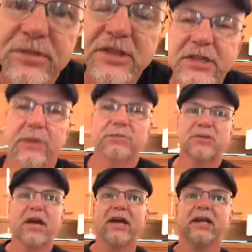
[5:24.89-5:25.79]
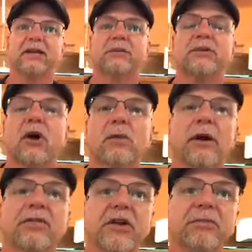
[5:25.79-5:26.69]
You see what I'm saying? We talk
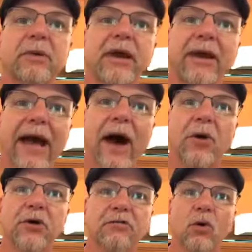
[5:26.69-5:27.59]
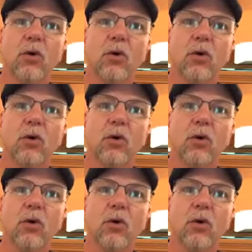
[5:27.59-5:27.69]
about things being out of